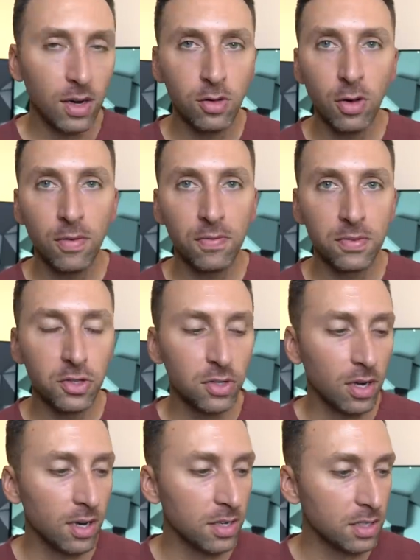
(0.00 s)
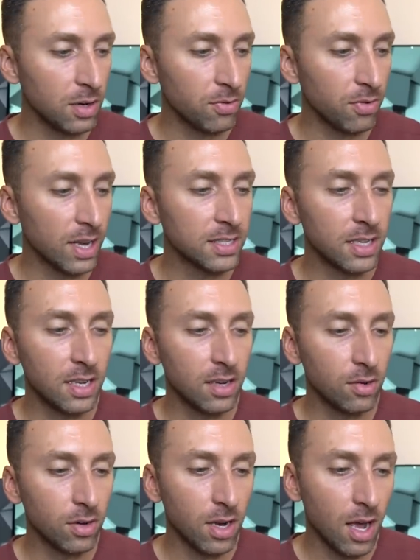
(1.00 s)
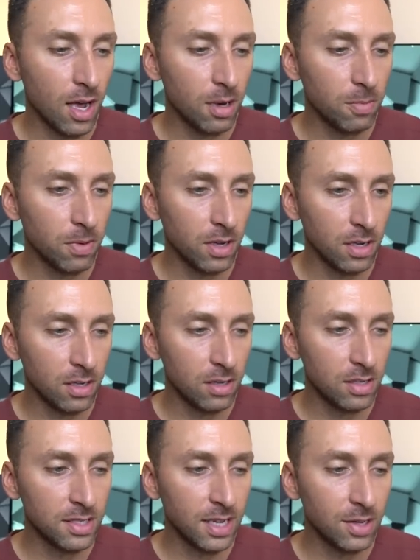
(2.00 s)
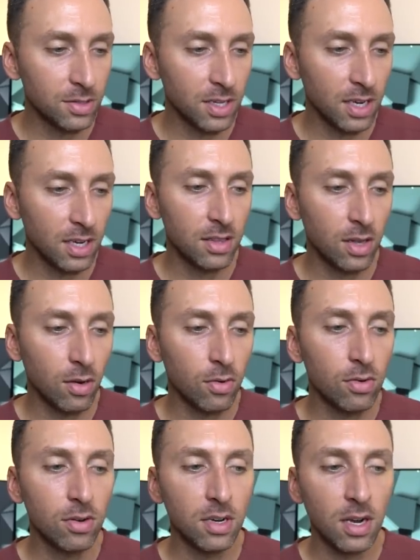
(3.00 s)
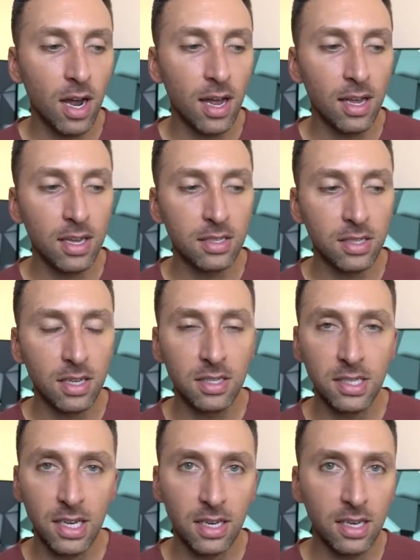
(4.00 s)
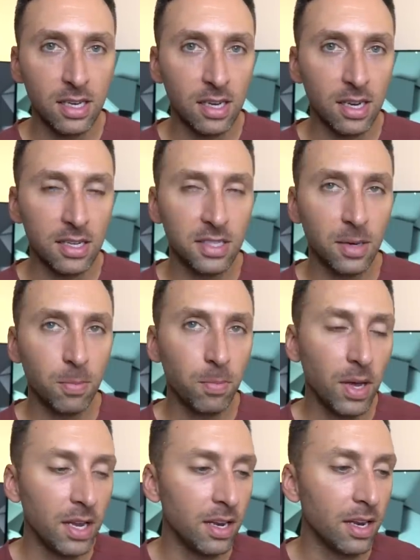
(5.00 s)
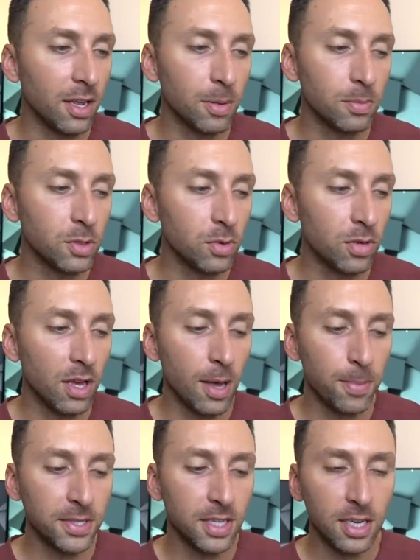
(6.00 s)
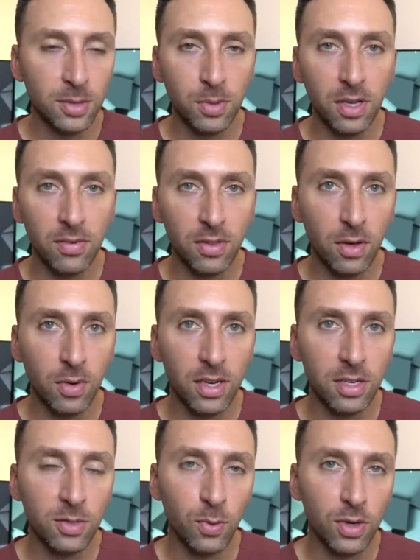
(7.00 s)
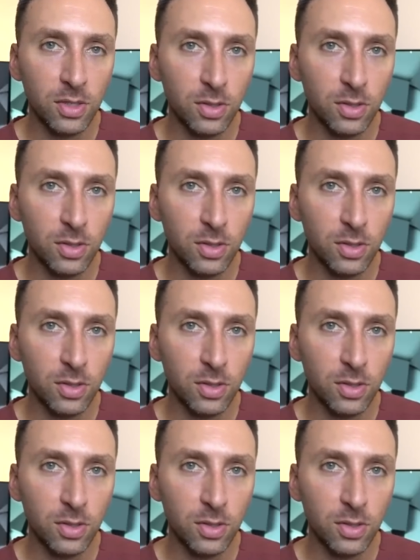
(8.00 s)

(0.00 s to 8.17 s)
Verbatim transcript: I don't know if Sean is a resident or not, but it sounds like that older guy is the attending and he's like making him do the hepatectomy even though he doesn't want